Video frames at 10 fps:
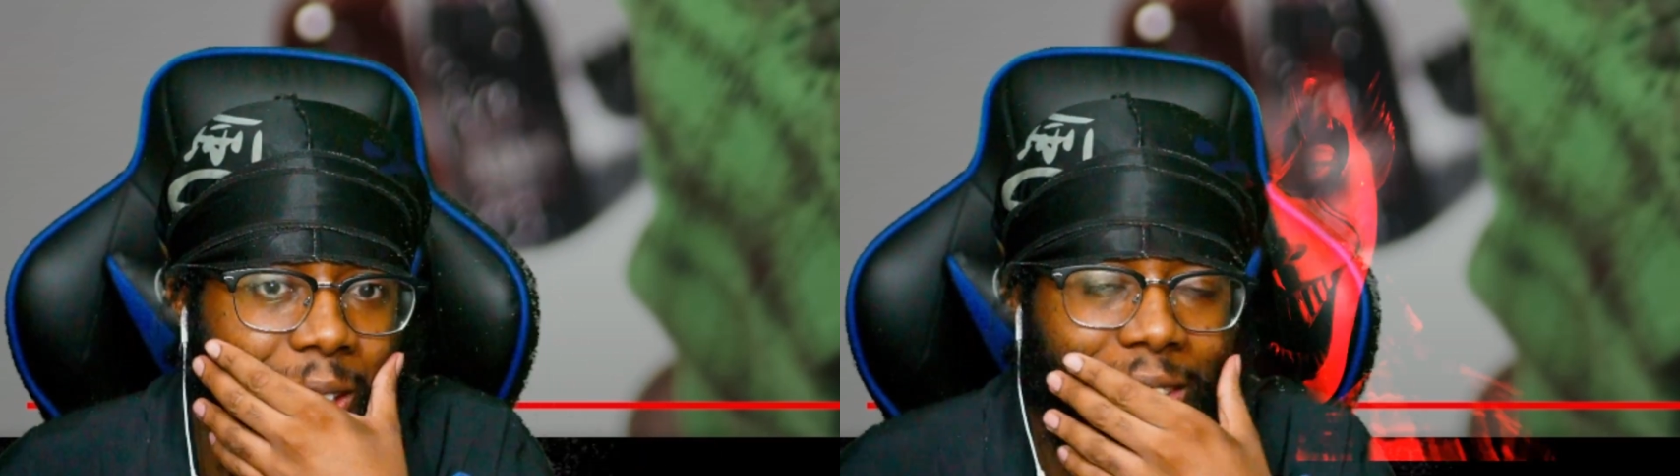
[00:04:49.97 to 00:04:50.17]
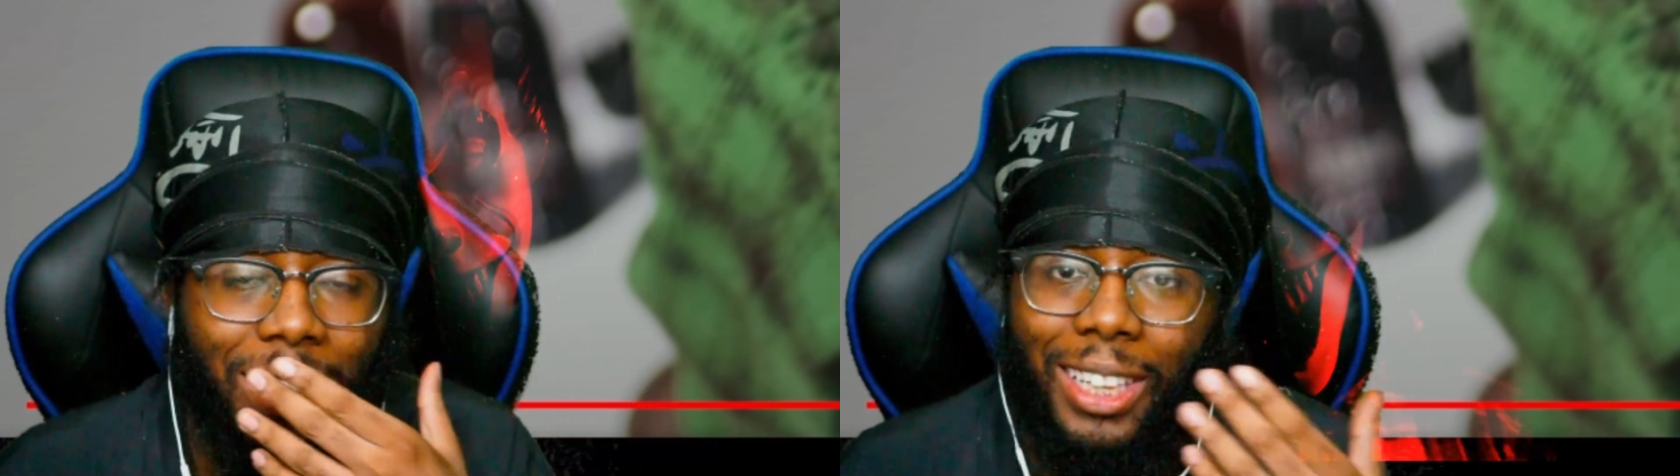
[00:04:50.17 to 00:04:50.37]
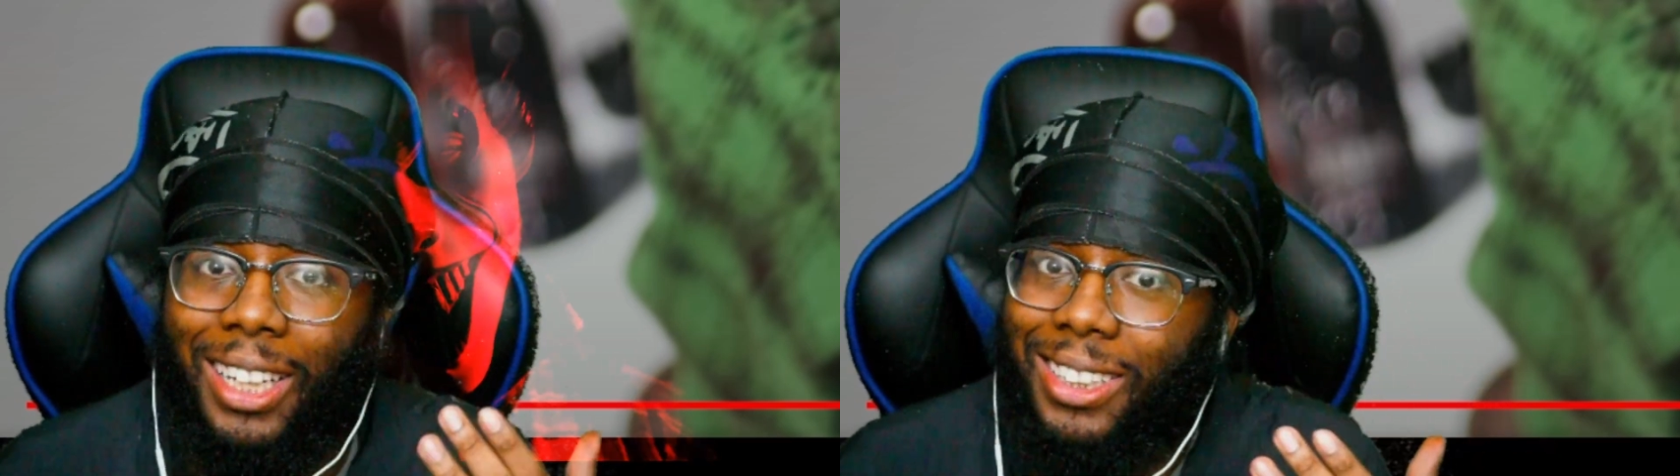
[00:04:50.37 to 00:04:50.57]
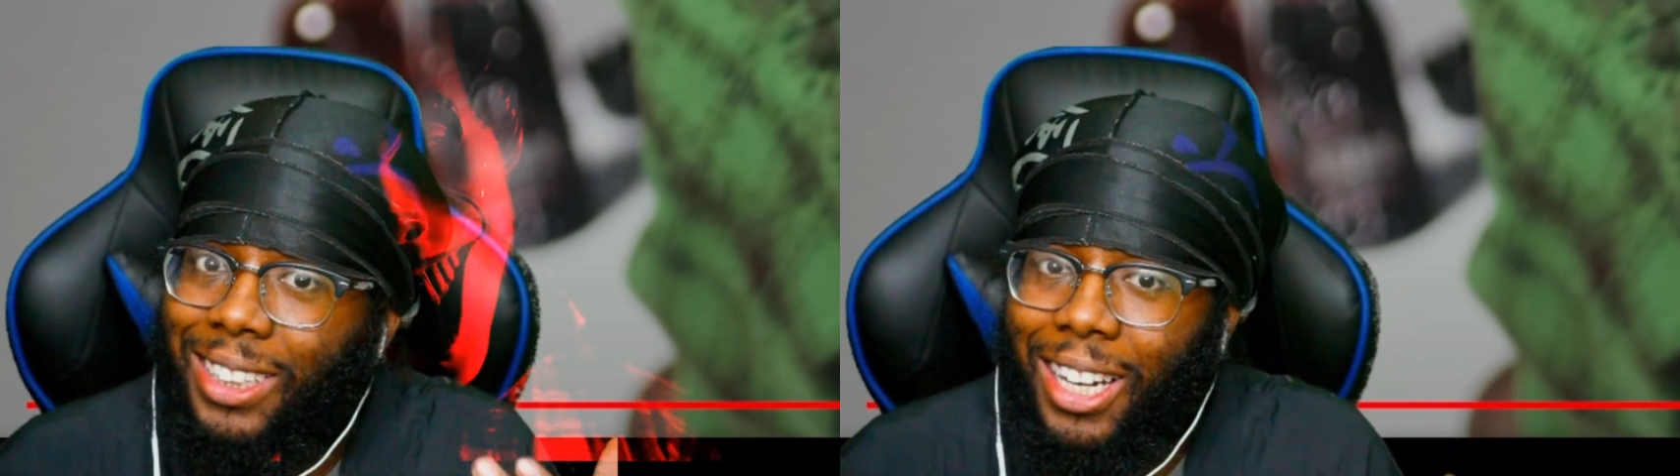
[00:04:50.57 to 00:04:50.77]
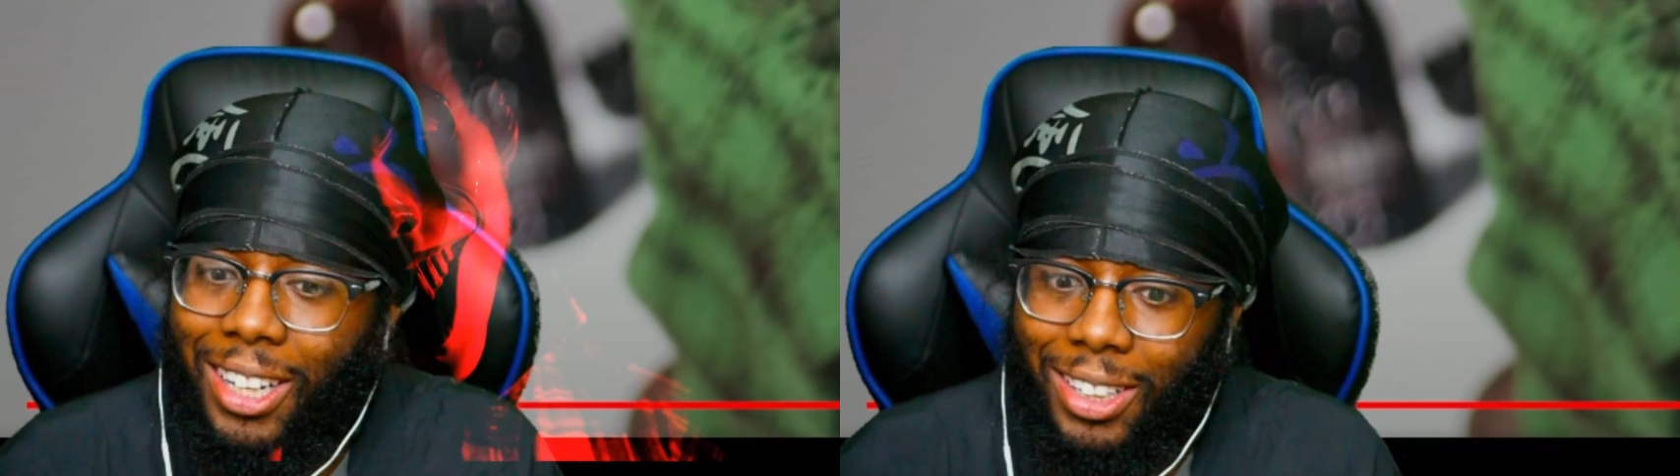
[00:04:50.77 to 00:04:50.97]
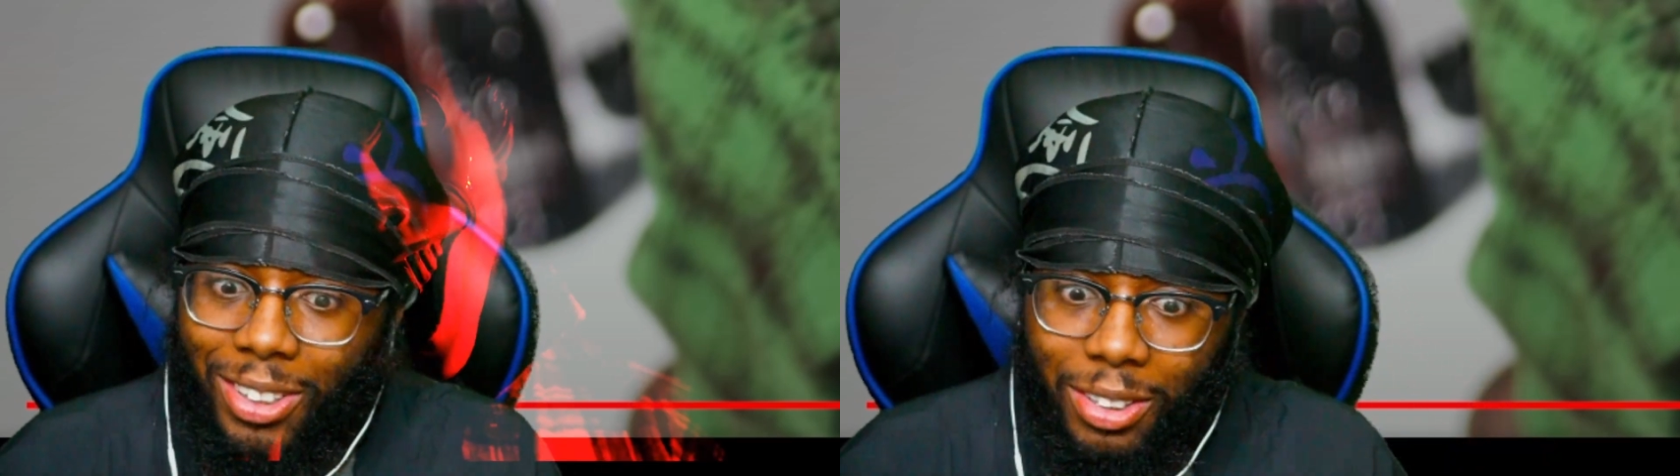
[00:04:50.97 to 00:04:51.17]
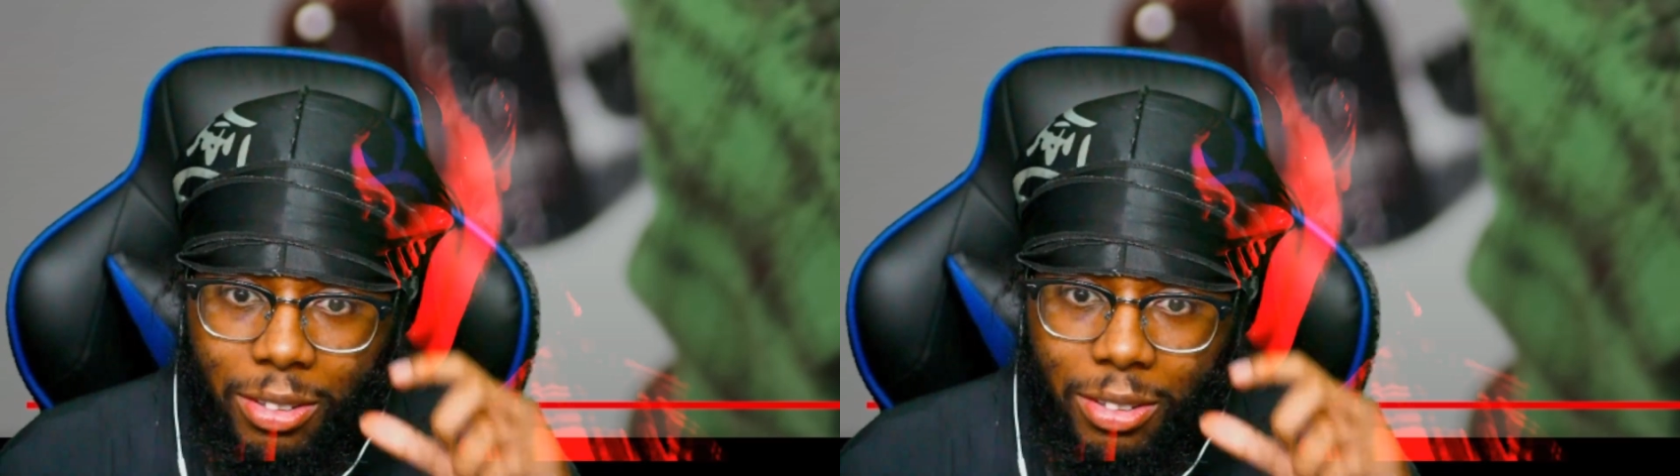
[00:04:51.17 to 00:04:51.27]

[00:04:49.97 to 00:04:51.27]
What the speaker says: That junk kind of scary though.